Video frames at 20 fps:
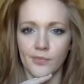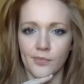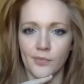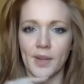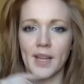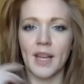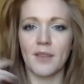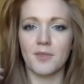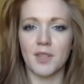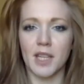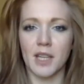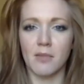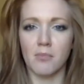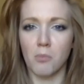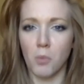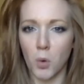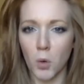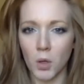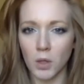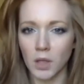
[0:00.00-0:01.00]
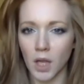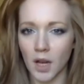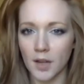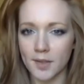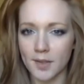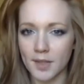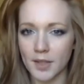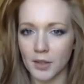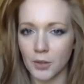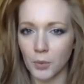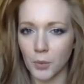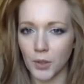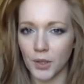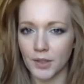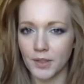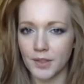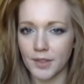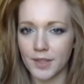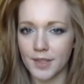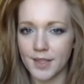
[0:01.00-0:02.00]
We have to get more lost in the
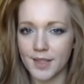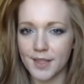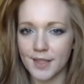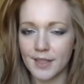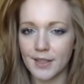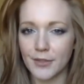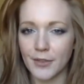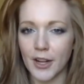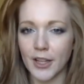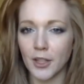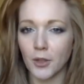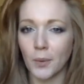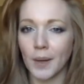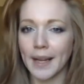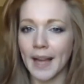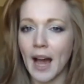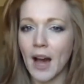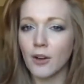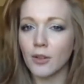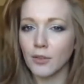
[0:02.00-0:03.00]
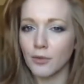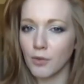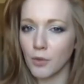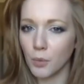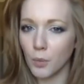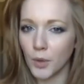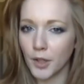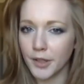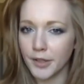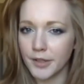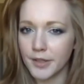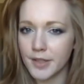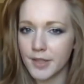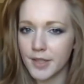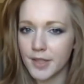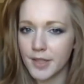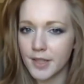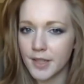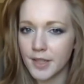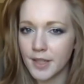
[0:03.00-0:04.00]
woods to find our way out of the
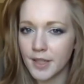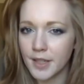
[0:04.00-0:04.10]
woods.